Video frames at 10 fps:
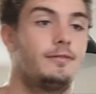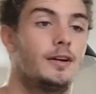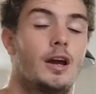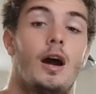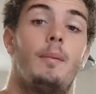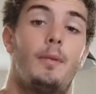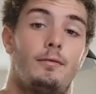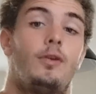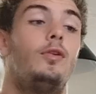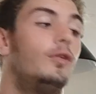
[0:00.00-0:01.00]
a cup of
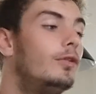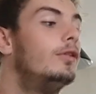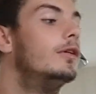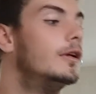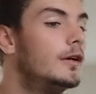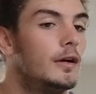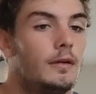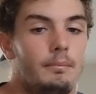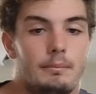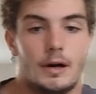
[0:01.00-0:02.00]
whole
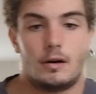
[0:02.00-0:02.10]
milk.